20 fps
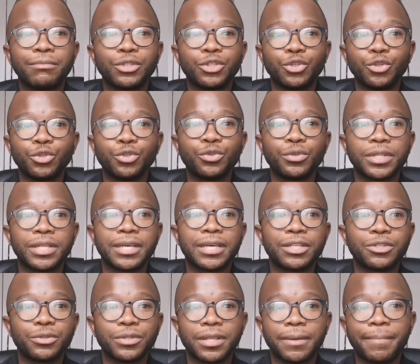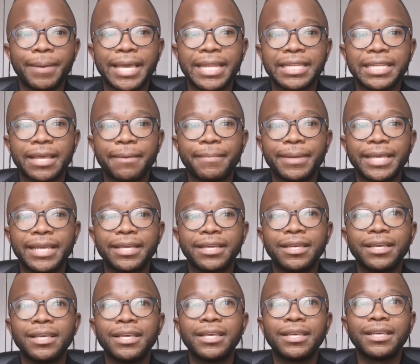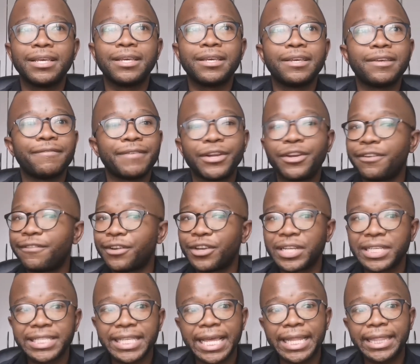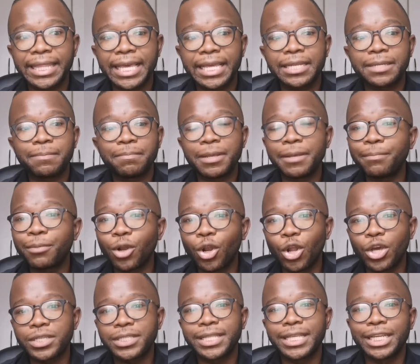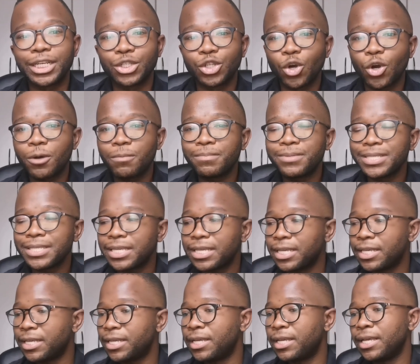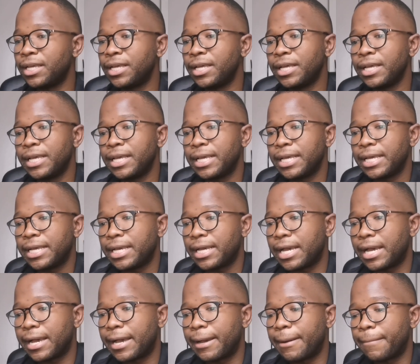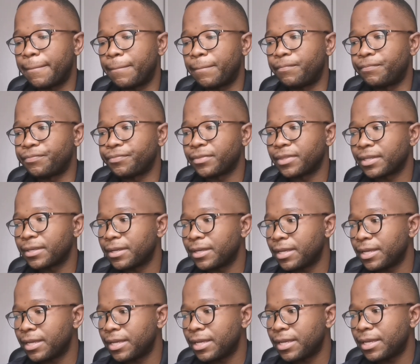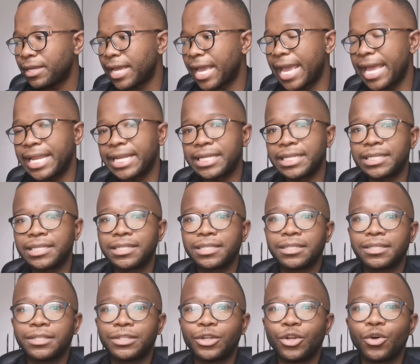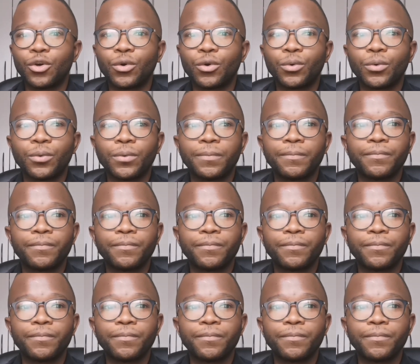due to the pandemic. Very, very sad that people lost their jobs. And you know,